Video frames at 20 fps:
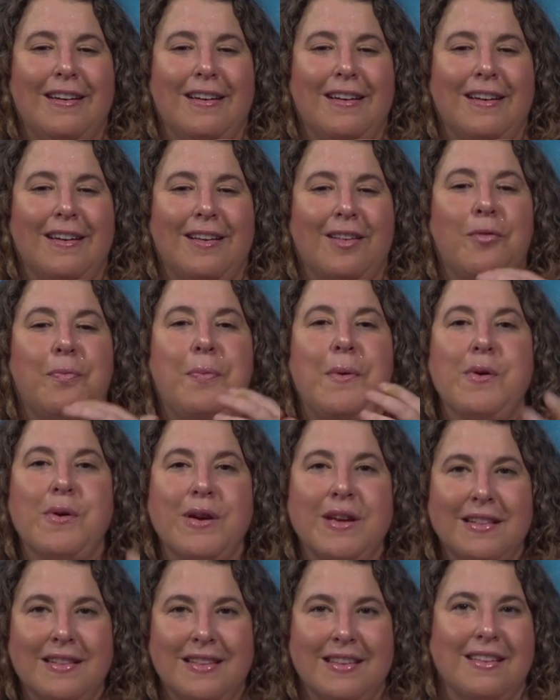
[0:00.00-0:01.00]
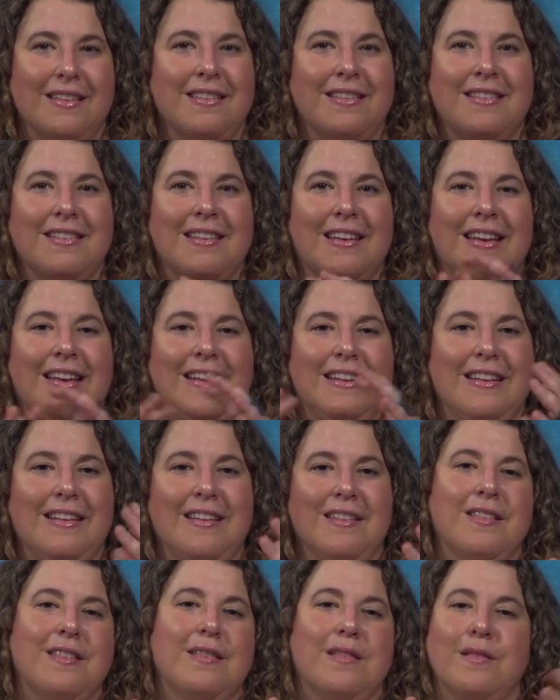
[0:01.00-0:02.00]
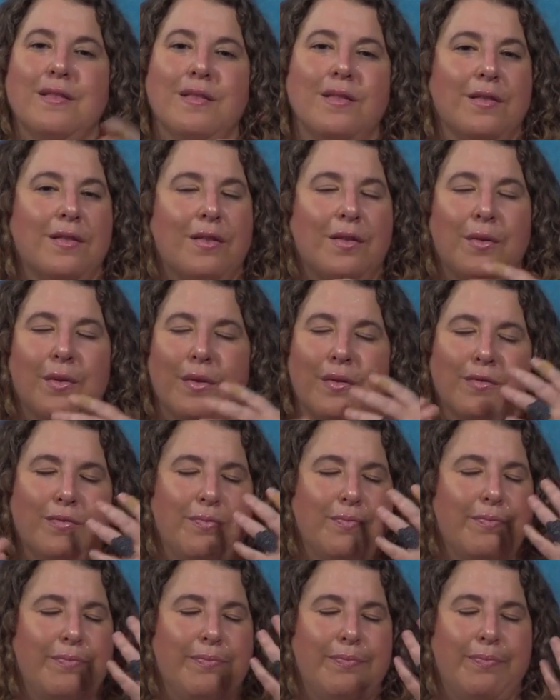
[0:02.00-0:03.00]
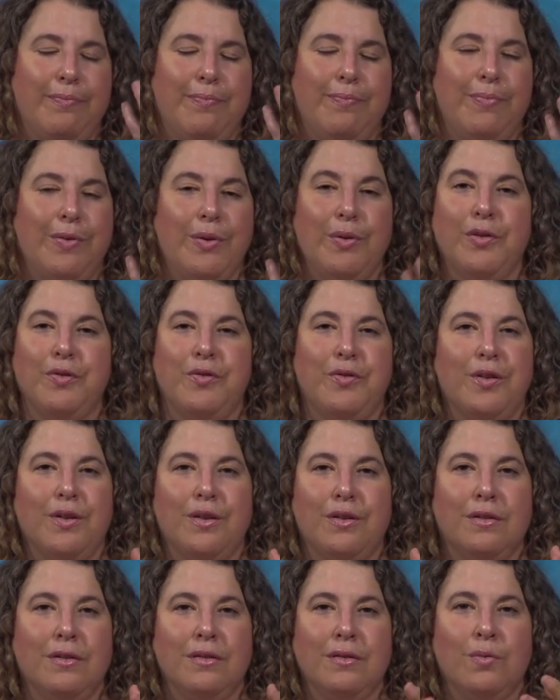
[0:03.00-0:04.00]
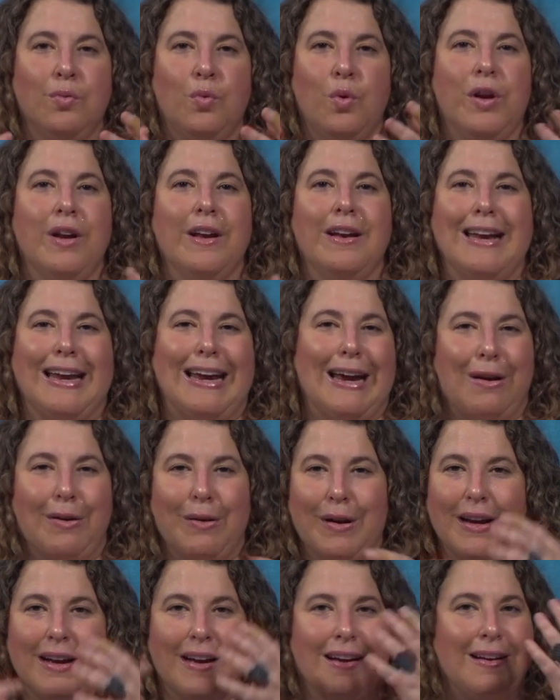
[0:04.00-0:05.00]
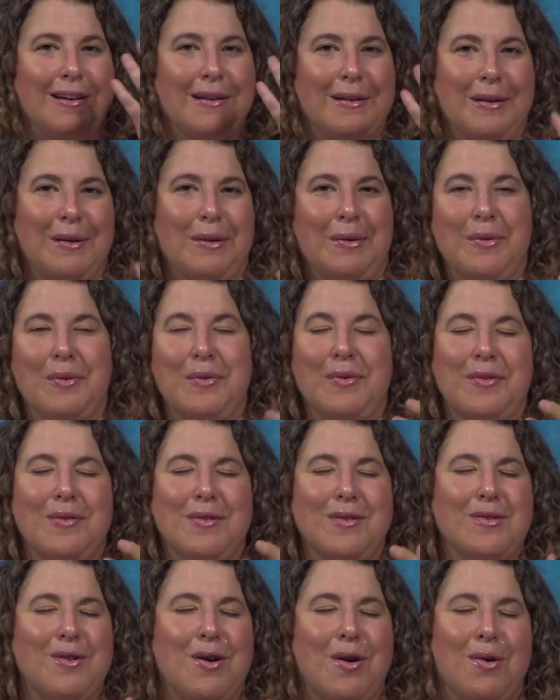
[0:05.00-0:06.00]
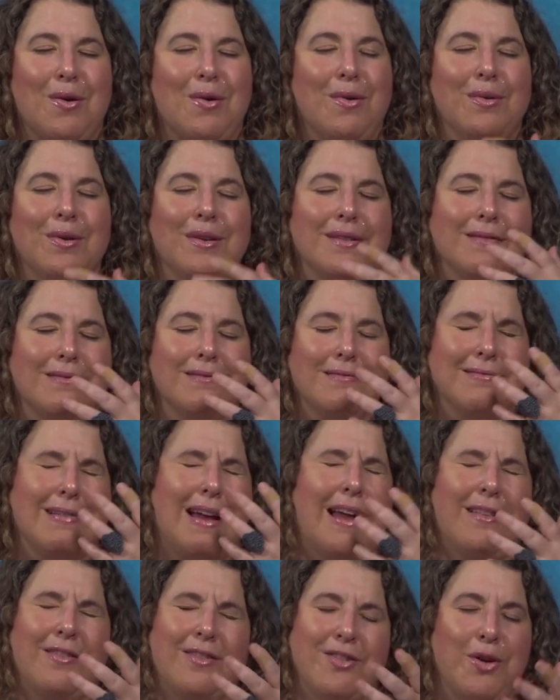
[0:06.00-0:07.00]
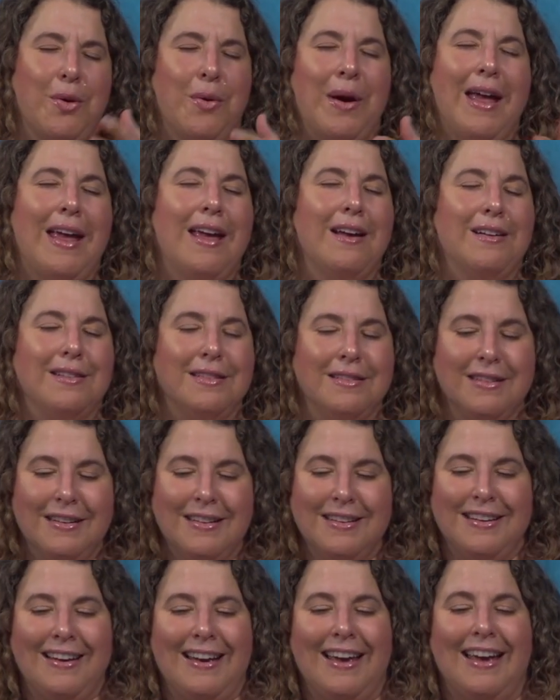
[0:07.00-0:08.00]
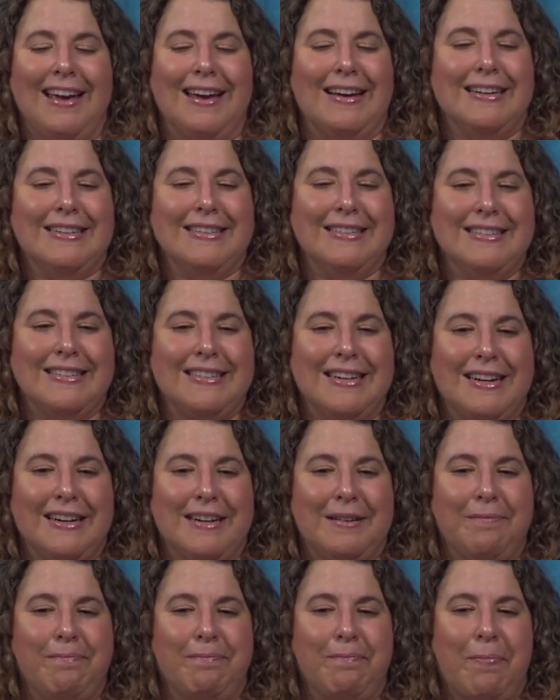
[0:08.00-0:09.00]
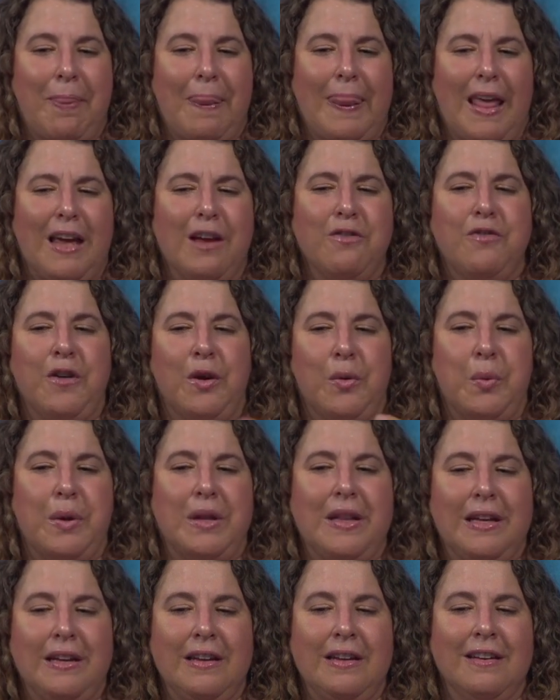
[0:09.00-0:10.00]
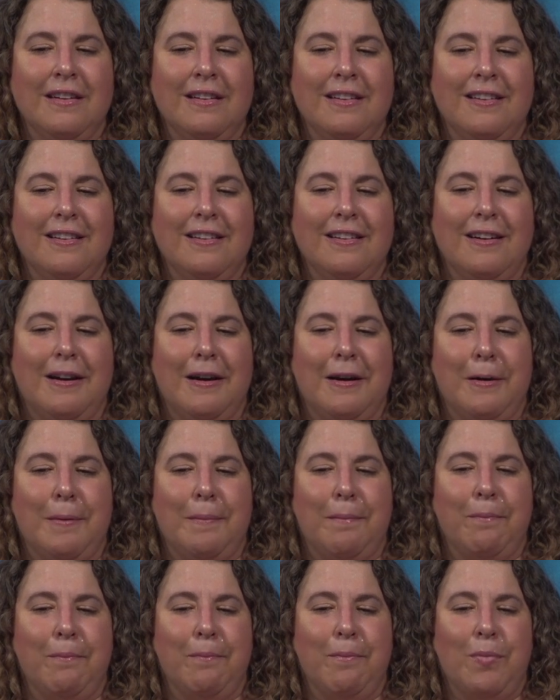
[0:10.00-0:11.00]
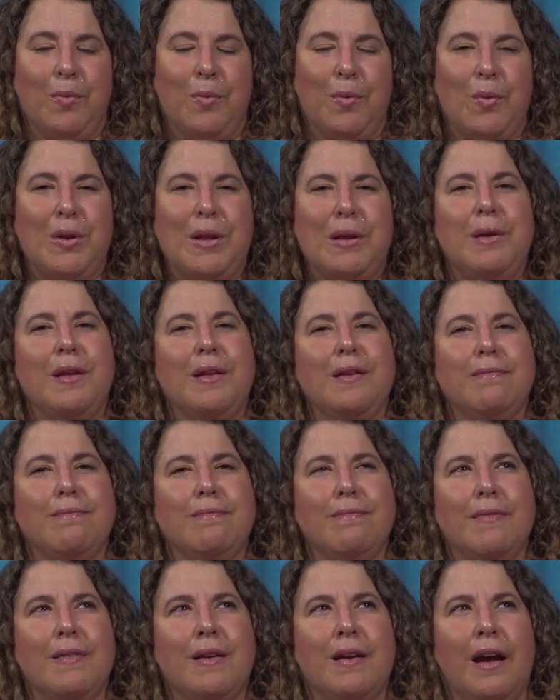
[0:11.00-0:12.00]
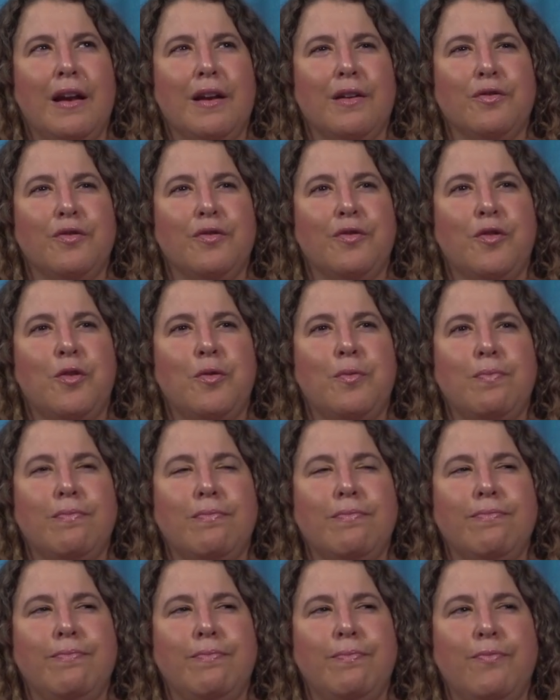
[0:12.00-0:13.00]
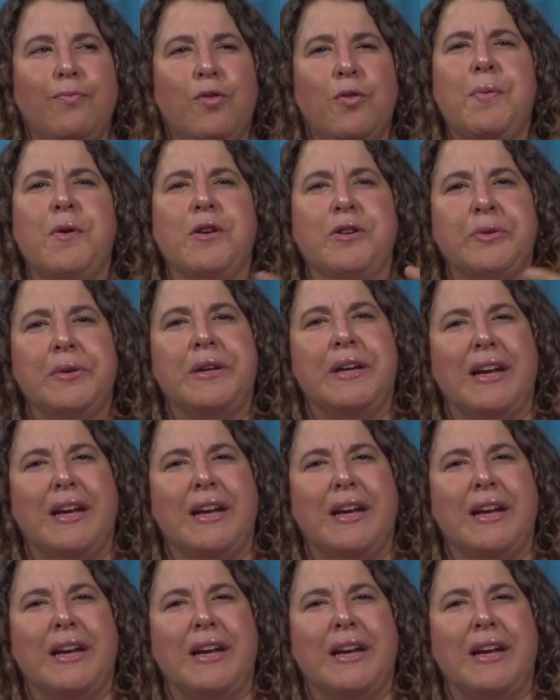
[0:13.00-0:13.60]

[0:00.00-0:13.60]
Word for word: experiences in this sort of beautiful wooded area, you know, the snow and not snow, hail. And um, it felt really, um, really kind of spiritually